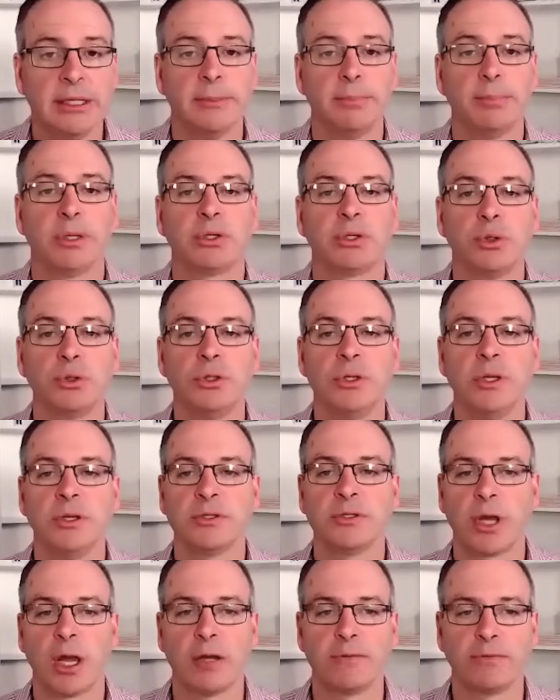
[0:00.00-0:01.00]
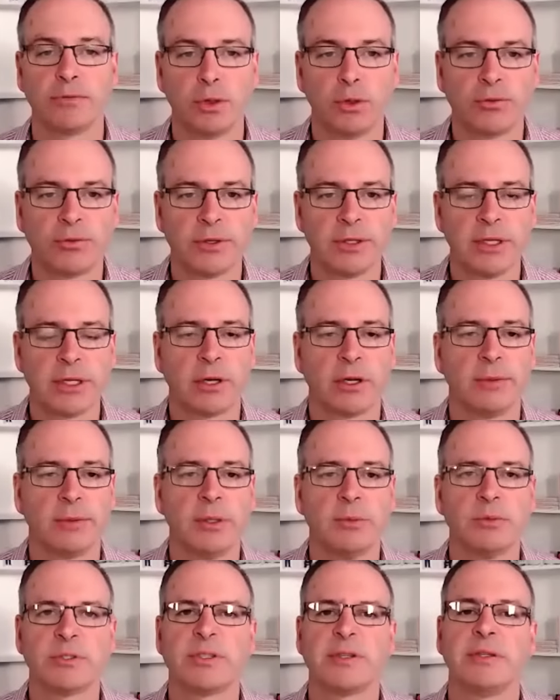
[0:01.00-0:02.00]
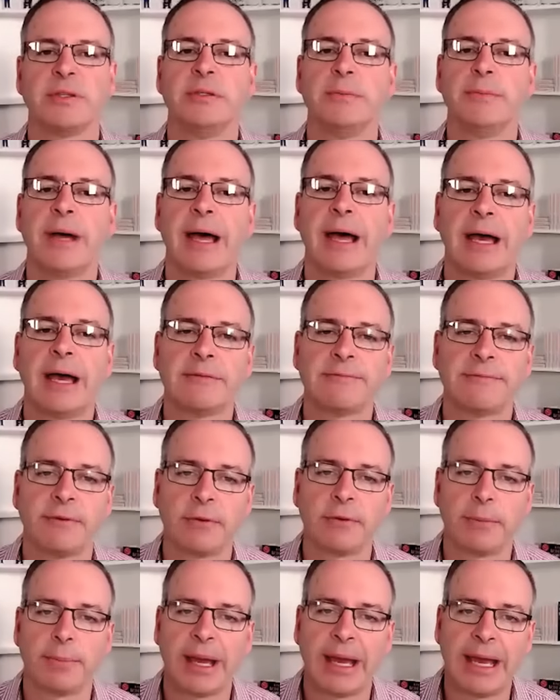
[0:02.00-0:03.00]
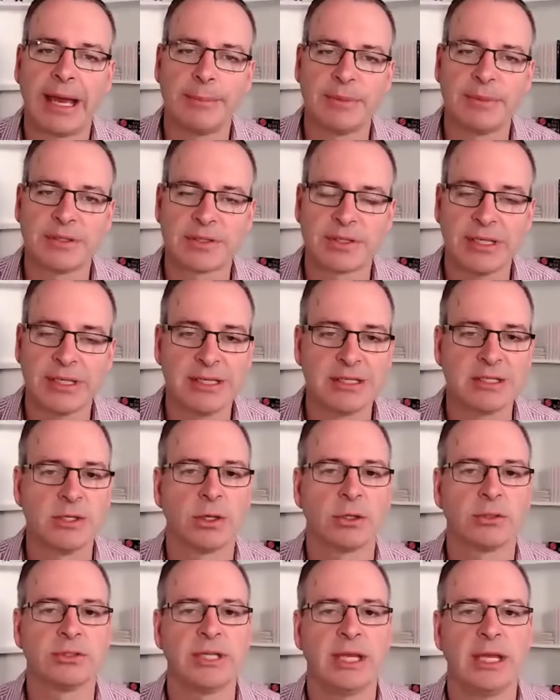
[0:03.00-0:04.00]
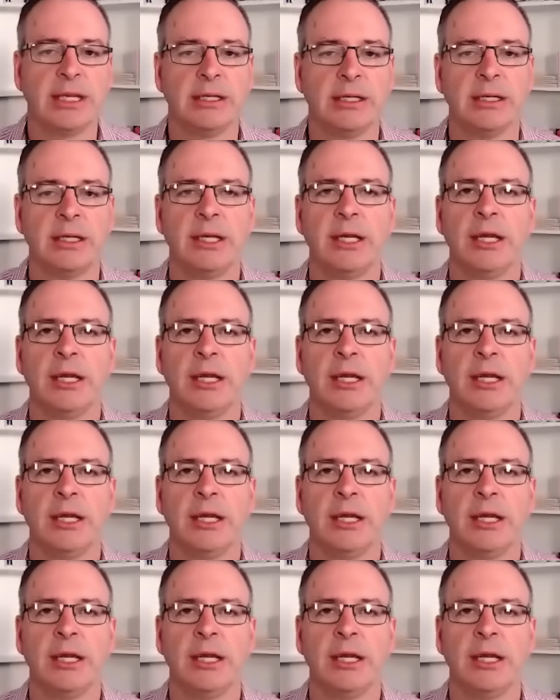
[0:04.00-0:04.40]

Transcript: but good news overall for the economy, was the demand for apartments is not dead.